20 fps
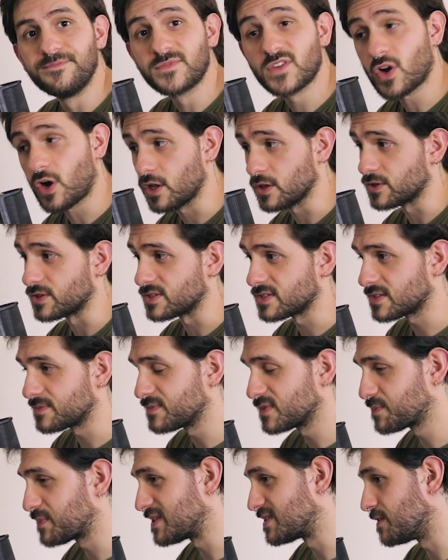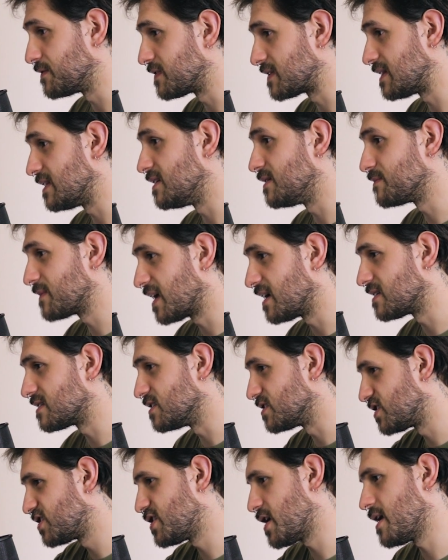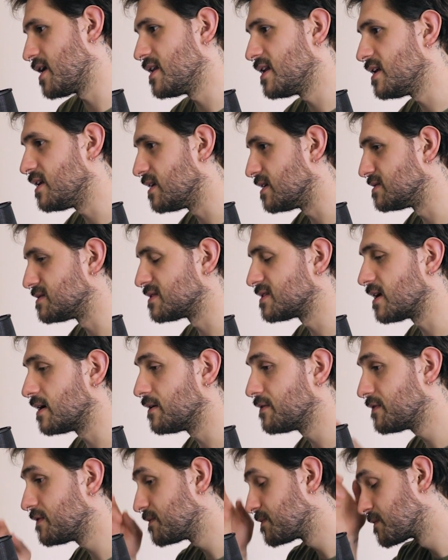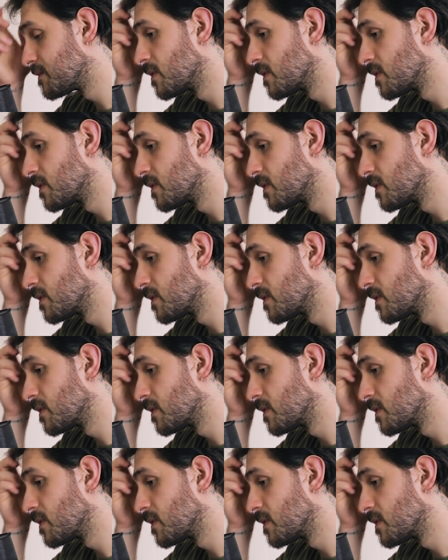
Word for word: colors specifically, like the shading and stuff.